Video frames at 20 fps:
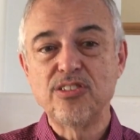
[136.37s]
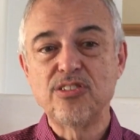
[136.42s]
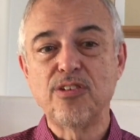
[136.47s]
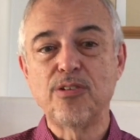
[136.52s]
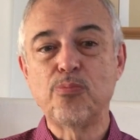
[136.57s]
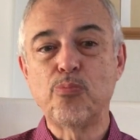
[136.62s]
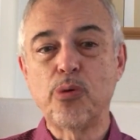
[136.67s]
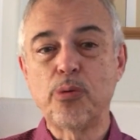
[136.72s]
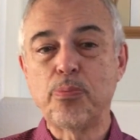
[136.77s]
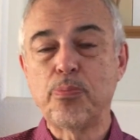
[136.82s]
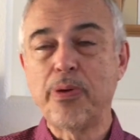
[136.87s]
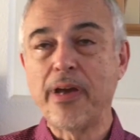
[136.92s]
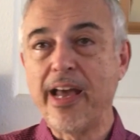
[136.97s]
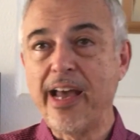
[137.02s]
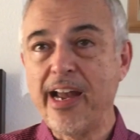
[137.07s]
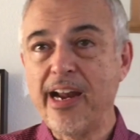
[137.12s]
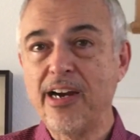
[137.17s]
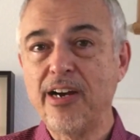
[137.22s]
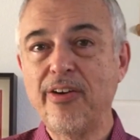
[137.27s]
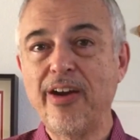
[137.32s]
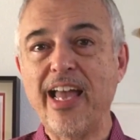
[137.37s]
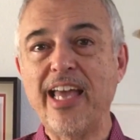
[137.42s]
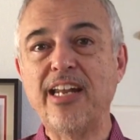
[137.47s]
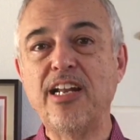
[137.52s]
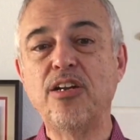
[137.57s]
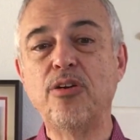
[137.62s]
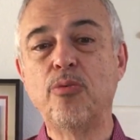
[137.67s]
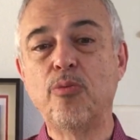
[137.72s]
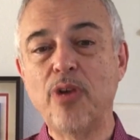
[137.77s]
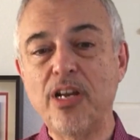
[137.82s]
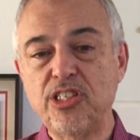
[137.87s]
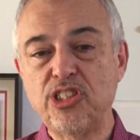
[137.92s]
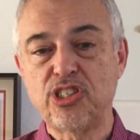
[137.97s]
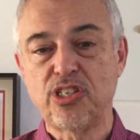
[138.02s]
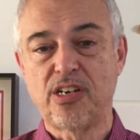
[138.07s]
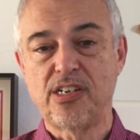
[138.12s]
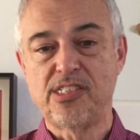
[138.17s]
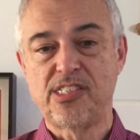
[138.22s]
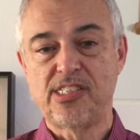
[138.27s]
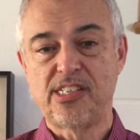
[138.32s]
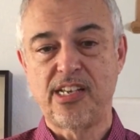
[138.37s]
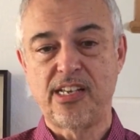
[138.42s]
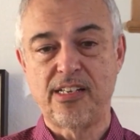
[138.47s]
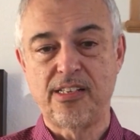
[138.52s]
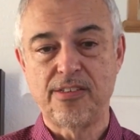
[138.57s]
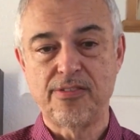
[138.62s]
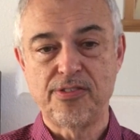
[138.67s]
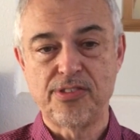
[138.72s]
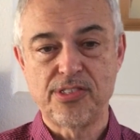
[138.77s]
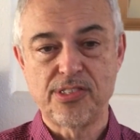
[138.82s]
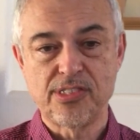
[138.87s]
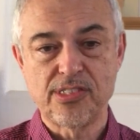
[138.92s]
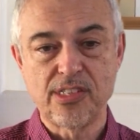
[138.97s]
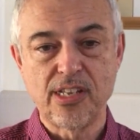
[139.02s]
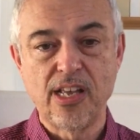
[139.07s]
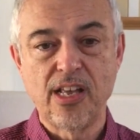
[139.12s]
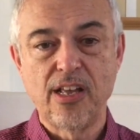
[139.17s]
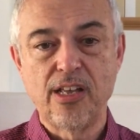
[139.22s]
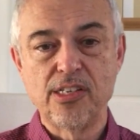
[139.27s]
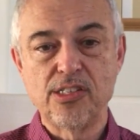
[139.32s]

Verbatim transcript: to prepare and enrich ourselves